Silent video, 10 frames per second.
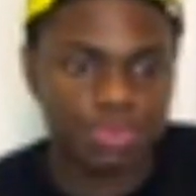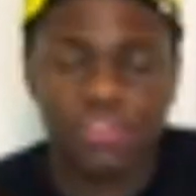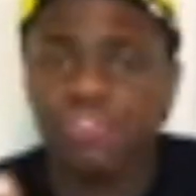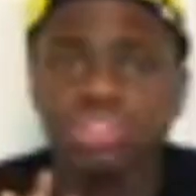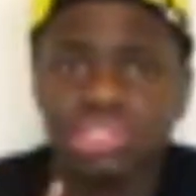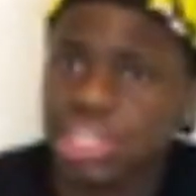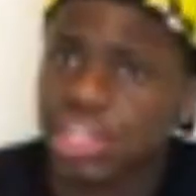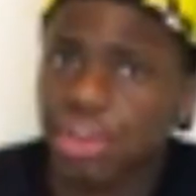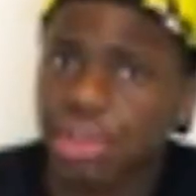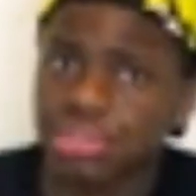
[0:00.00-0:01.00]
if you're
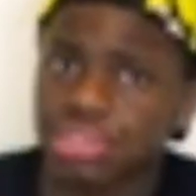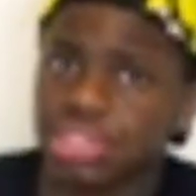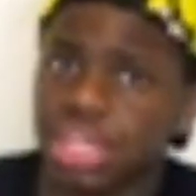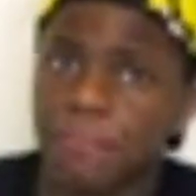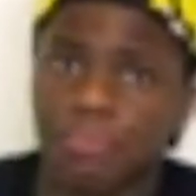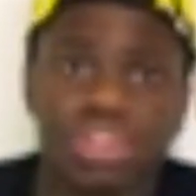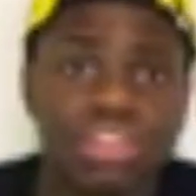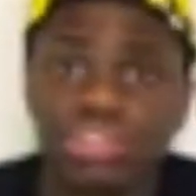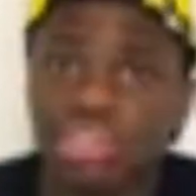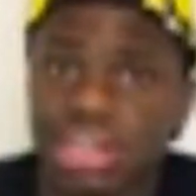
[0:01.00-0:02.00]
sitting here constantly,
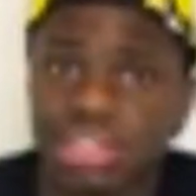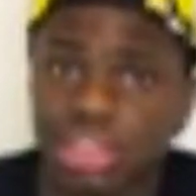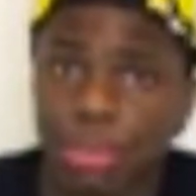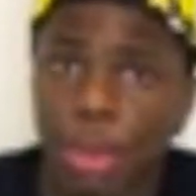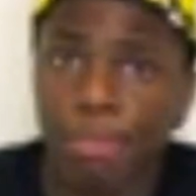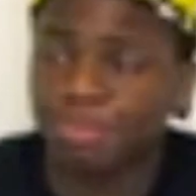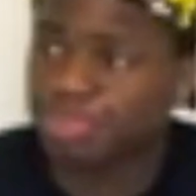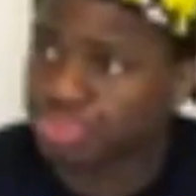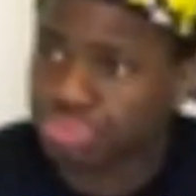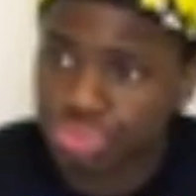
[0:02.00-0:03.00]
yes, you're dating someone,
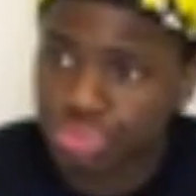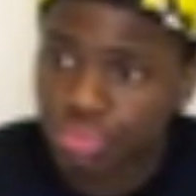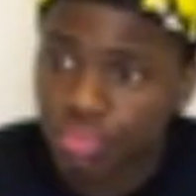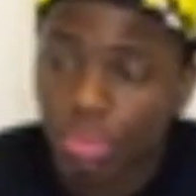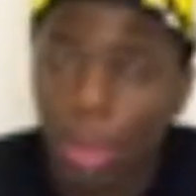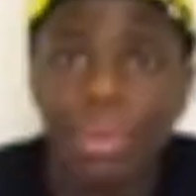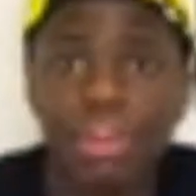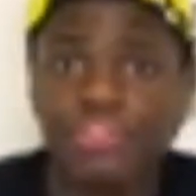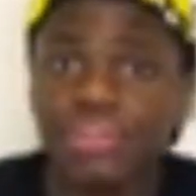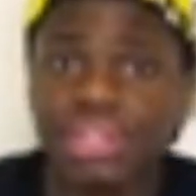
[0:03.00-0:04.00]

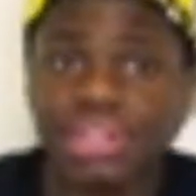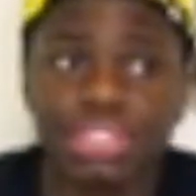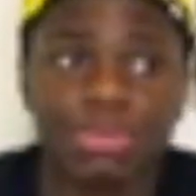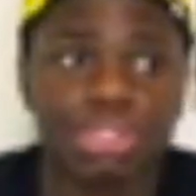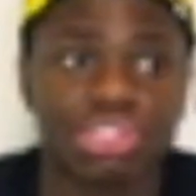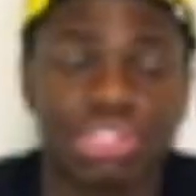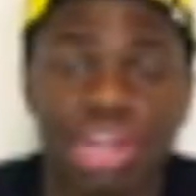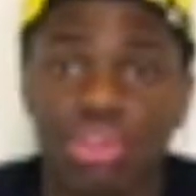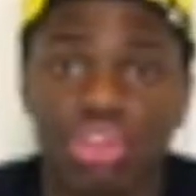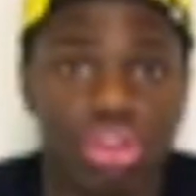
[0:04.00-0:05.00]
but if you're dating this person and
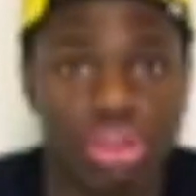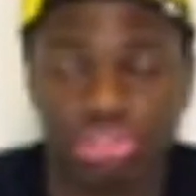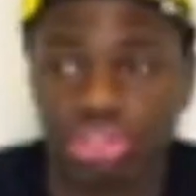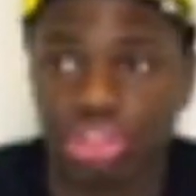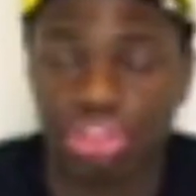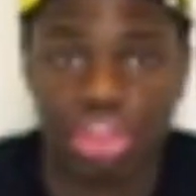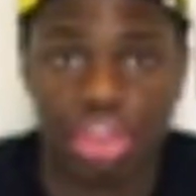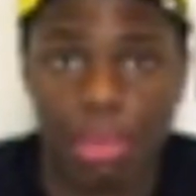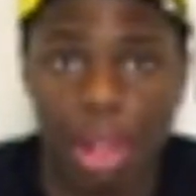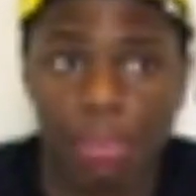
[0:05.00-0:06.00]
now you're constantly
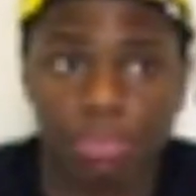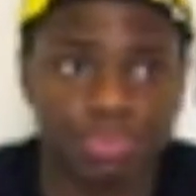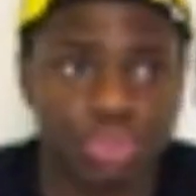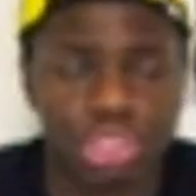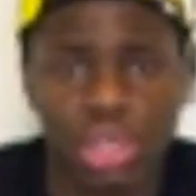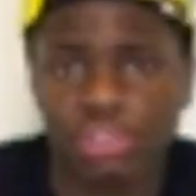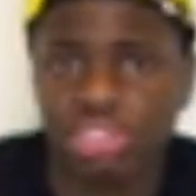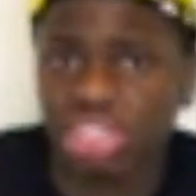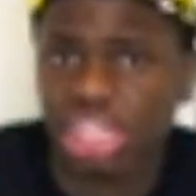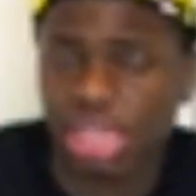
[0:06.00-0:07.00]
thinking about your
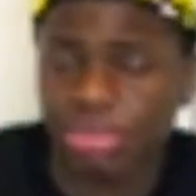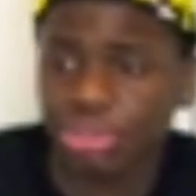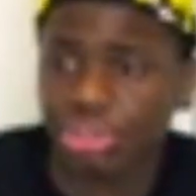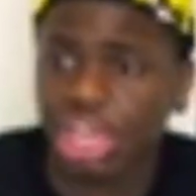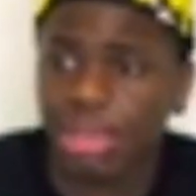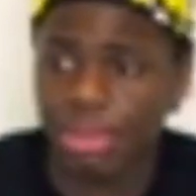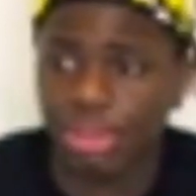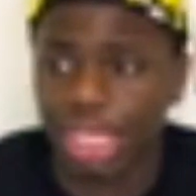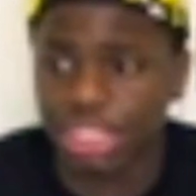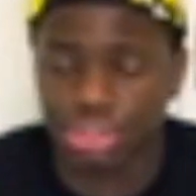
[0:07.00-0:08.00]
self-esteem, and you're thinking
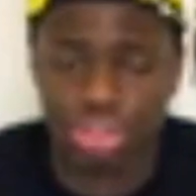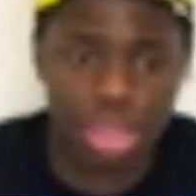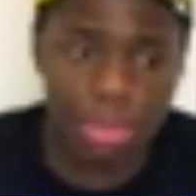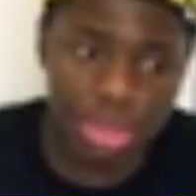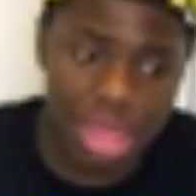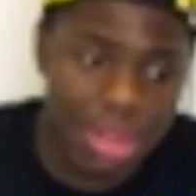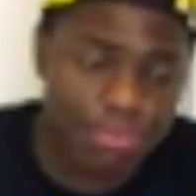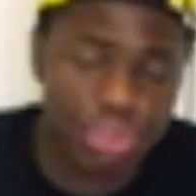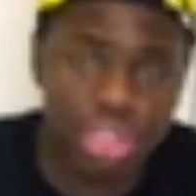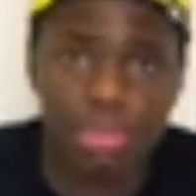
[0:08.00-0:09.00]
about this, and you're thinking about that,
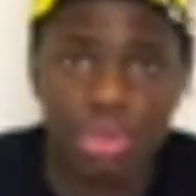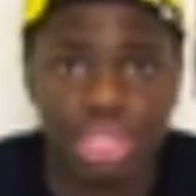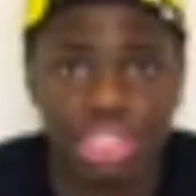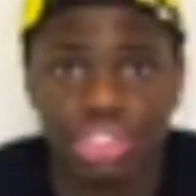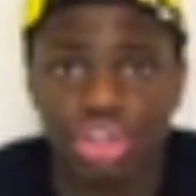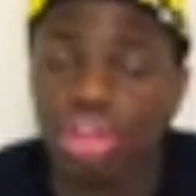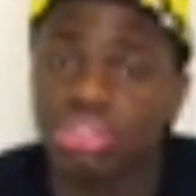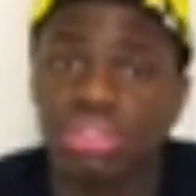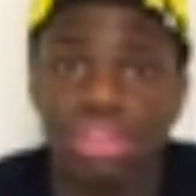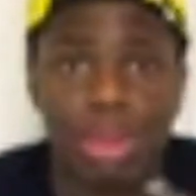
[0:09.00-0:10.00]
and you're thinking about this, and you're
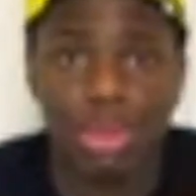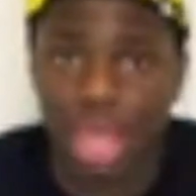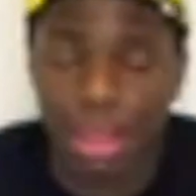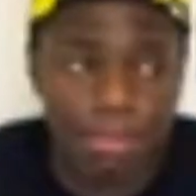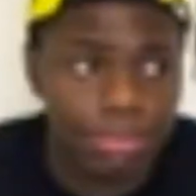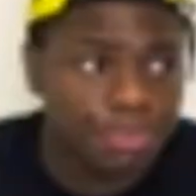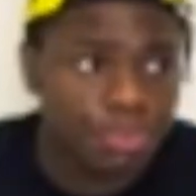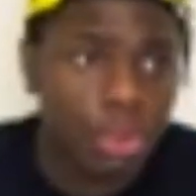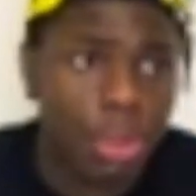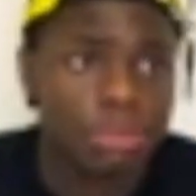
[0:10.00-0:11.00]
constantly thinking about them,
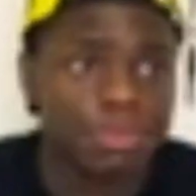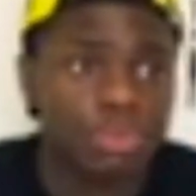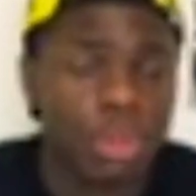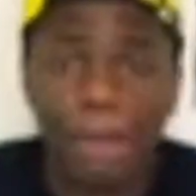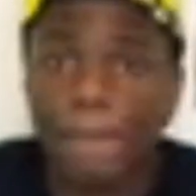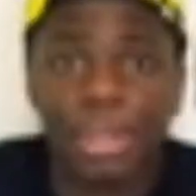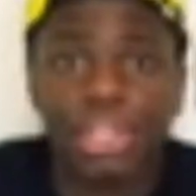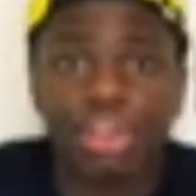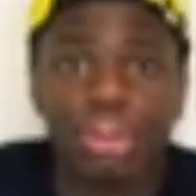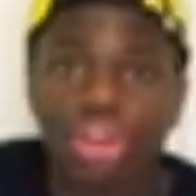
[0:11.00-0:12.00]

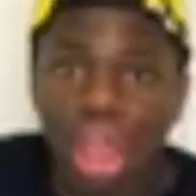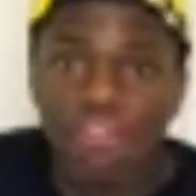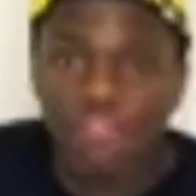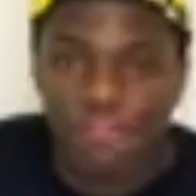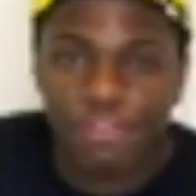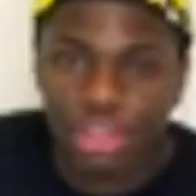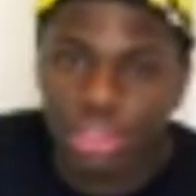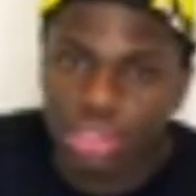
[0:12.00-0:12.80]
but you're not fulfilling